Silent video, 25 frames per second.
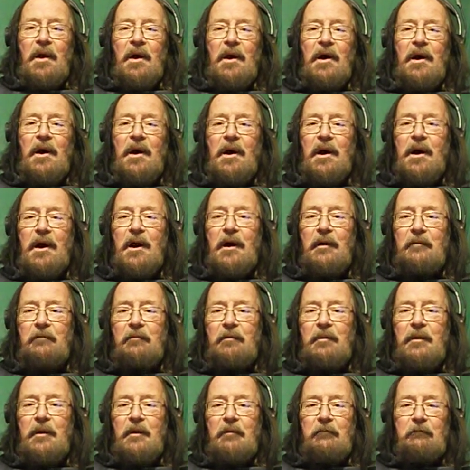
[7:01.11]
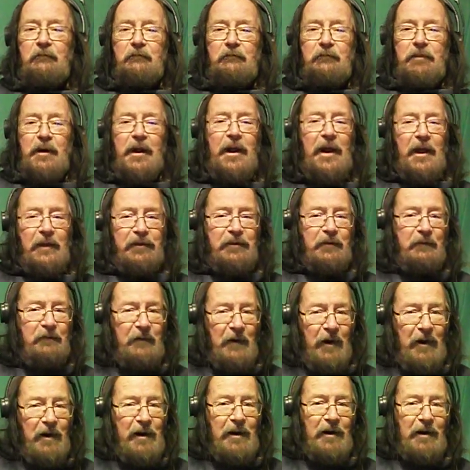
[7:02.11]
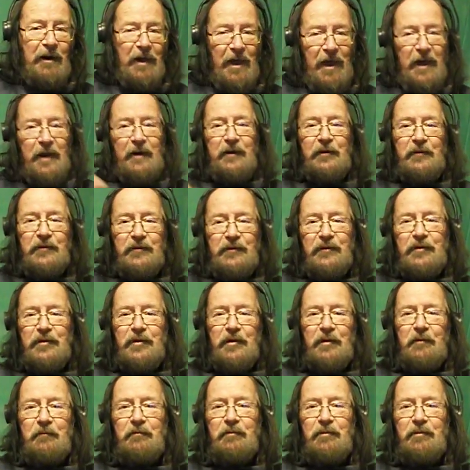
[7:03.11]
Uh, but at the very latest,